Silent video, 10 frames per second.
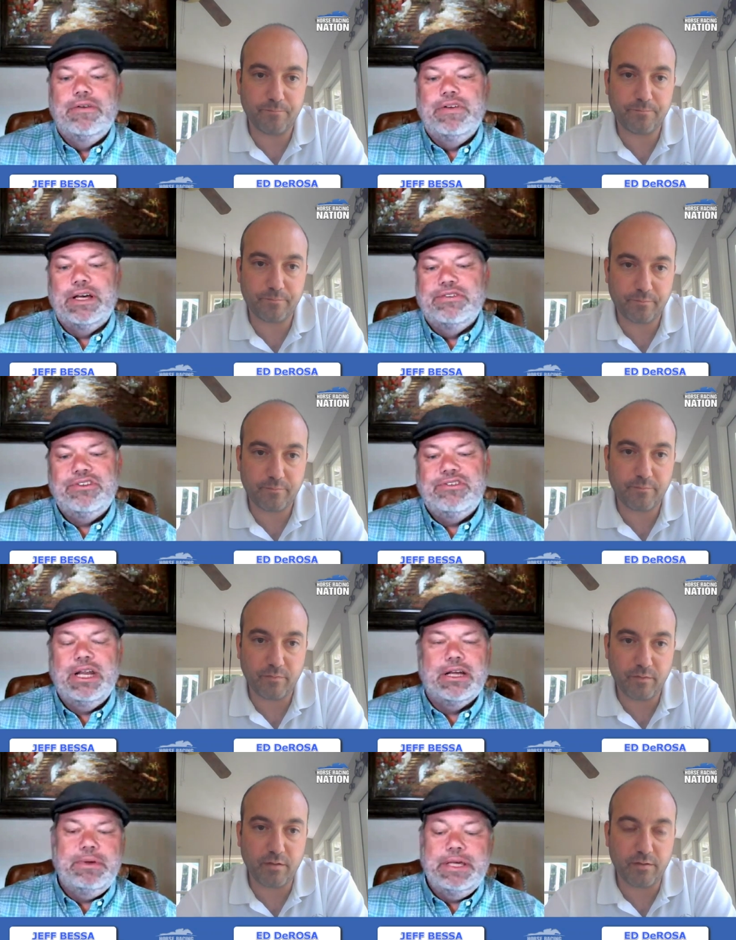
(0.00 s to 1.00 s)
Speaker 1: because he's
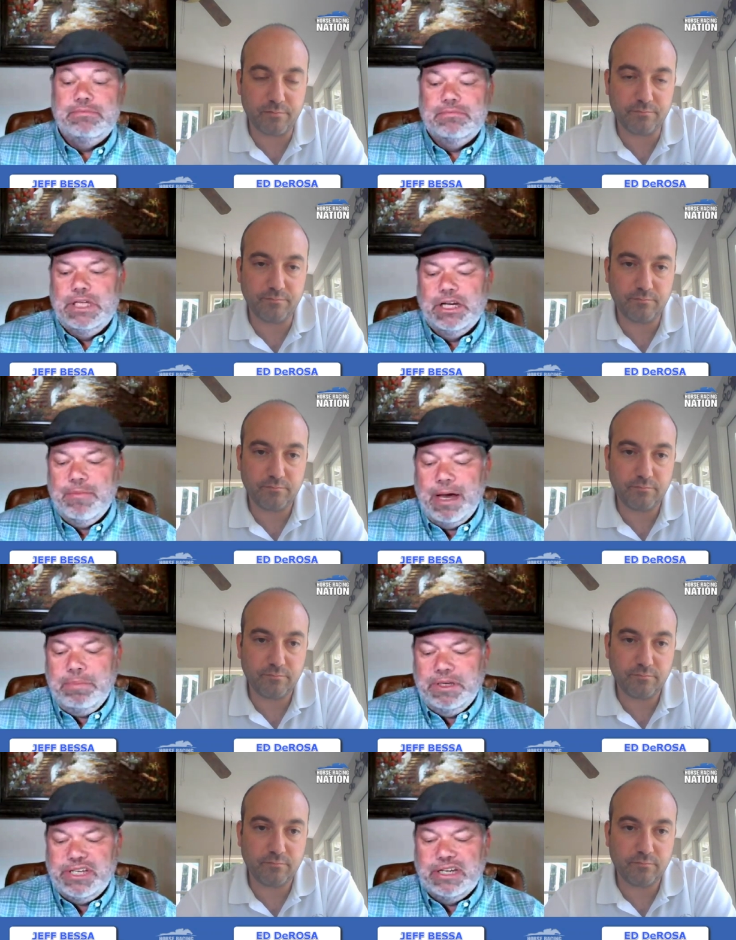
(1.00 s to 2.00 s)
going to be, you know, he might
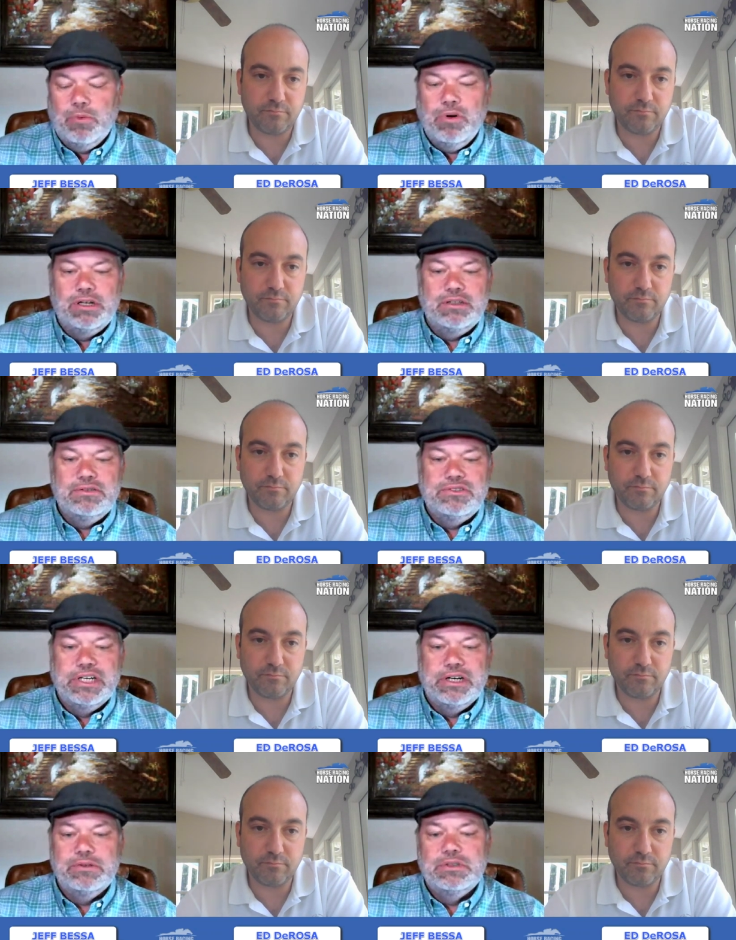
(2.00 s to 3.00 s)
be ten to one.
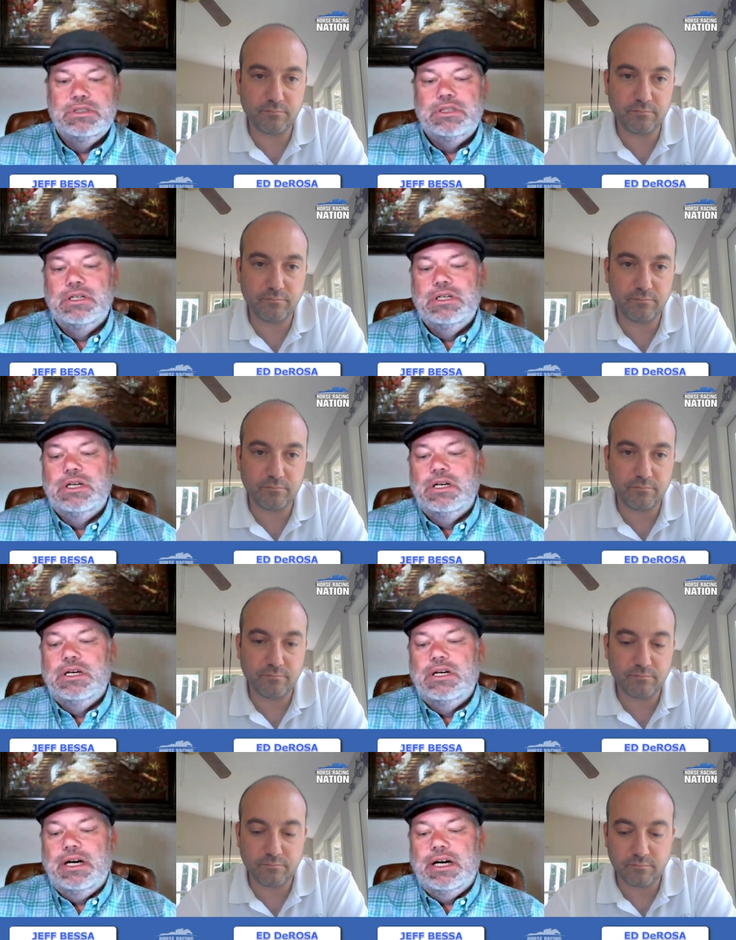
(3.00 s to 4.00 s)
So,
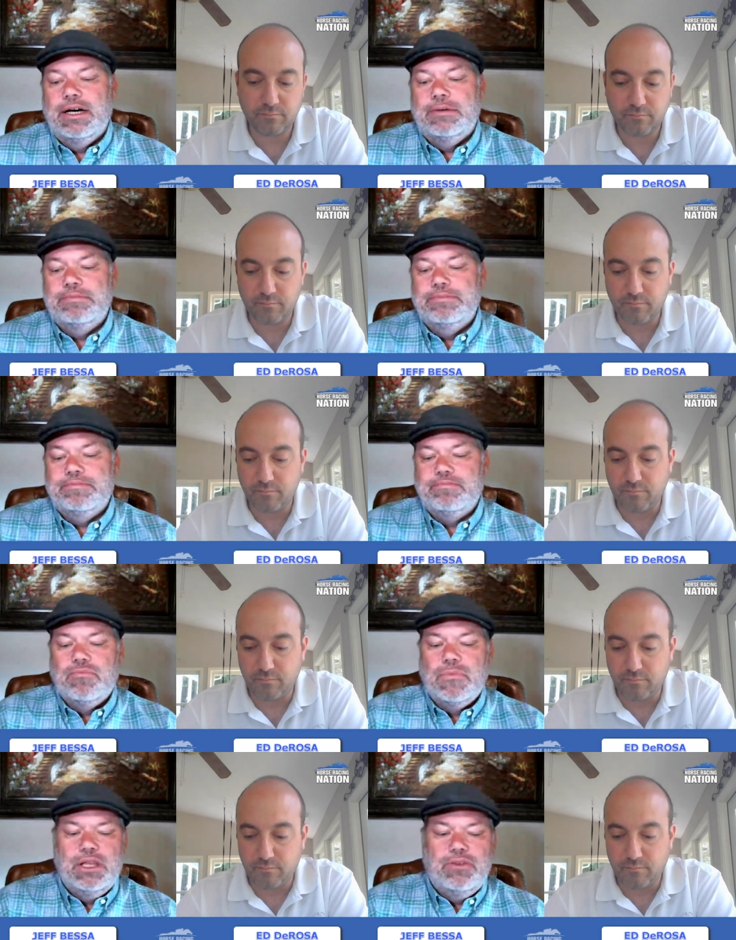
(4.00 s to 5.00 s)
um,
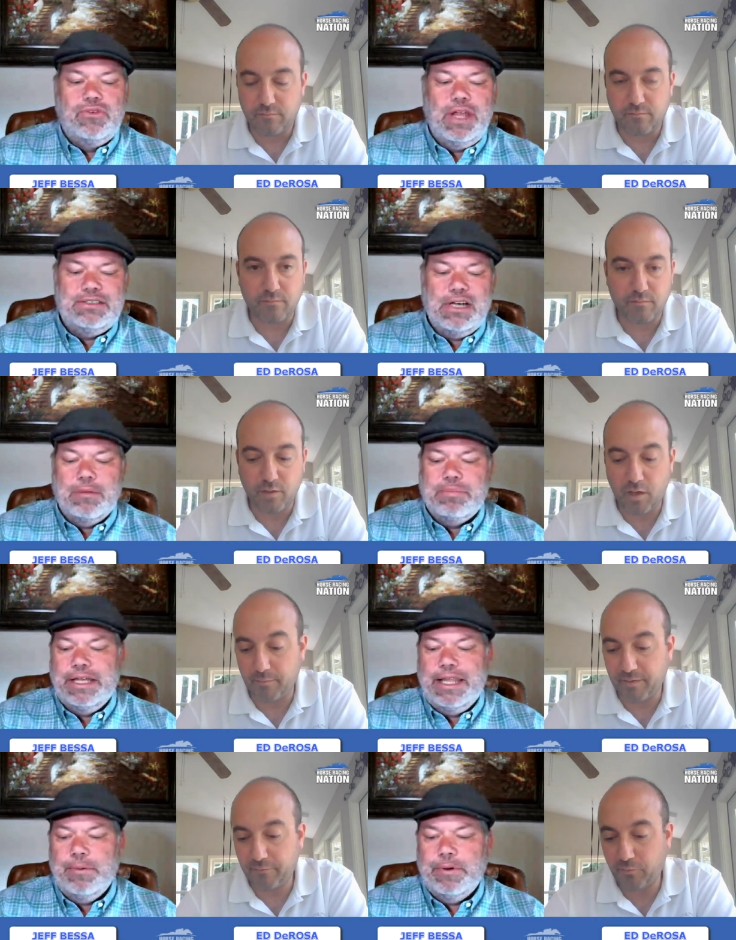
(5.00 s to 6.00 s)
so that's how. No, i
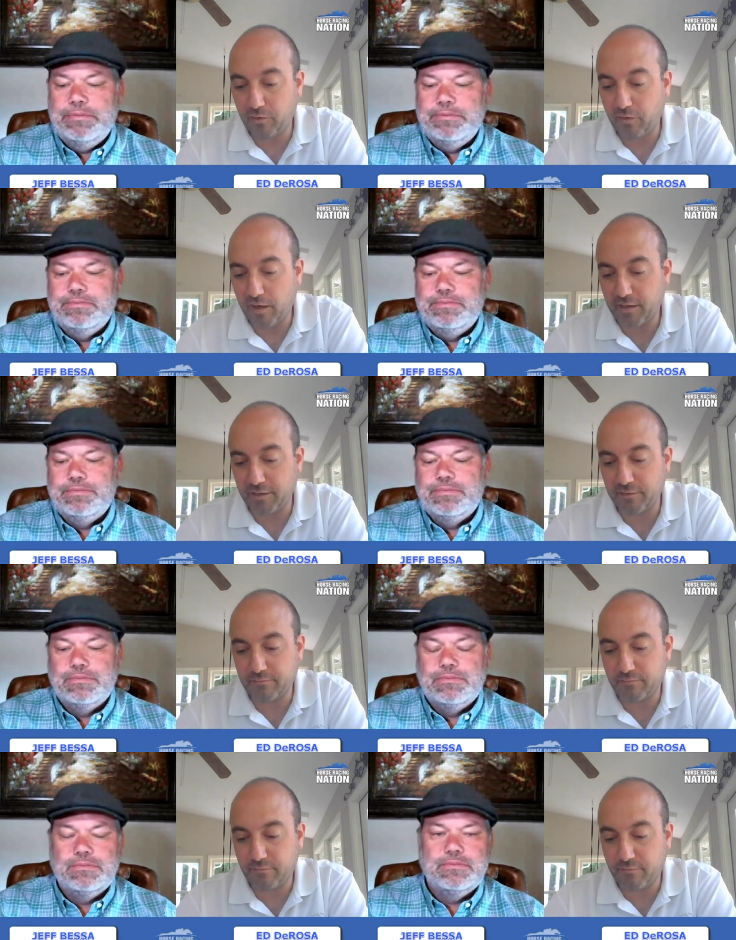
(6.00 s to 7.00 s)
mean, if
Speaker 2: we're
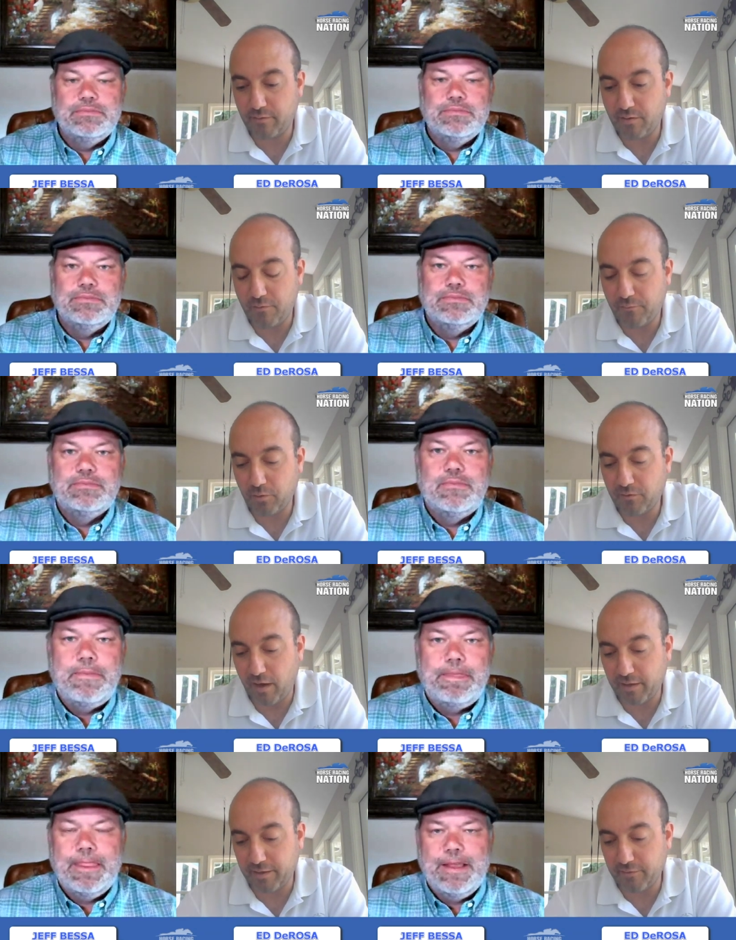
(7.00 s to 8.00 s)
talking, if we're
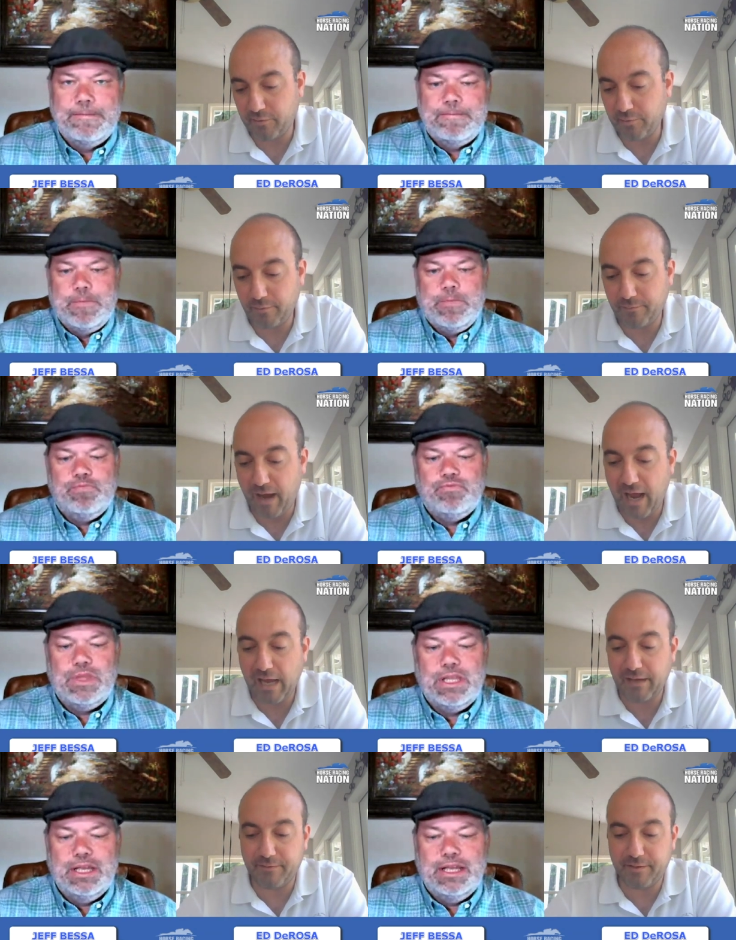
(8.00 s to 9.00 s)
talking two to
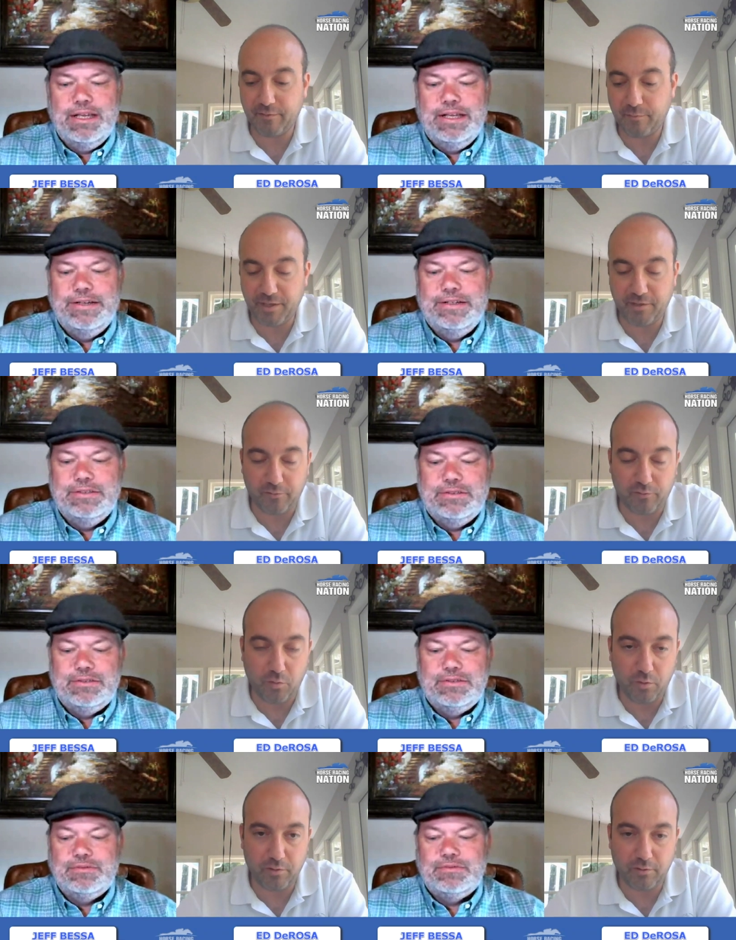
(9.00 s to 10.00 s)
five and speaker's
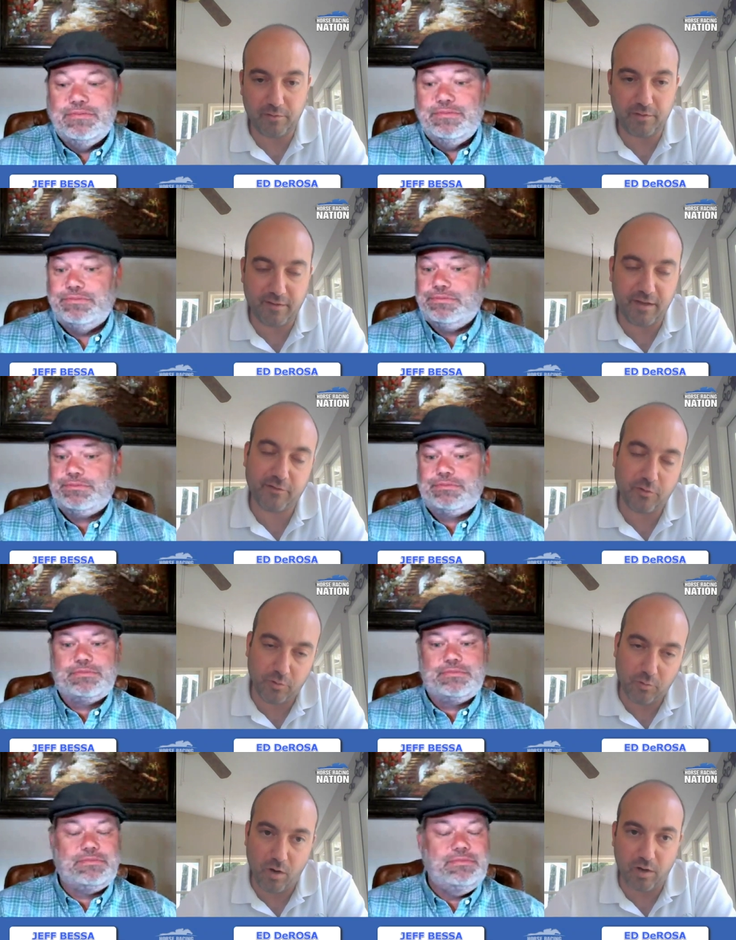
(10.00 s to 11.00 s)
corner, let's say two to
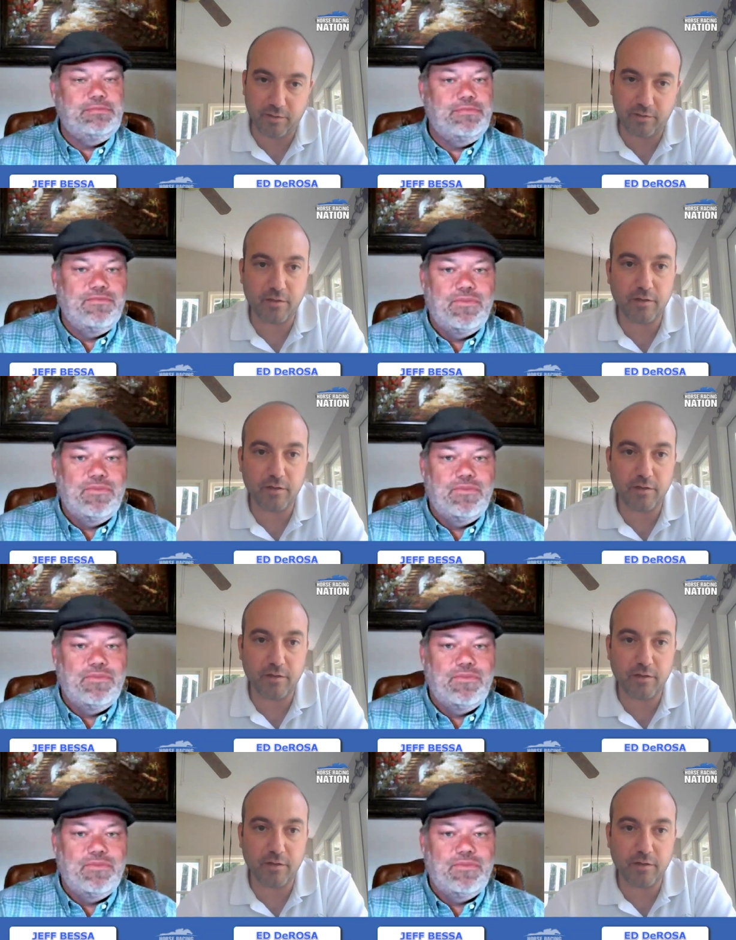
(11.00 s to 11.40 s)
one.